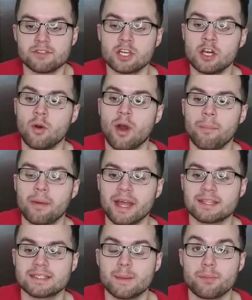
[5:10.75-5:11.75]
to go up
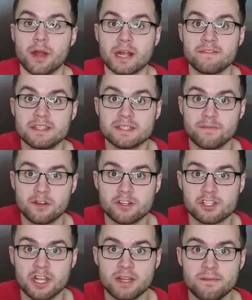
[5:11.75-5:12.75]
against the breakfast
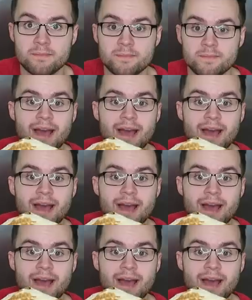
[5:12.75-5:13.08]
version.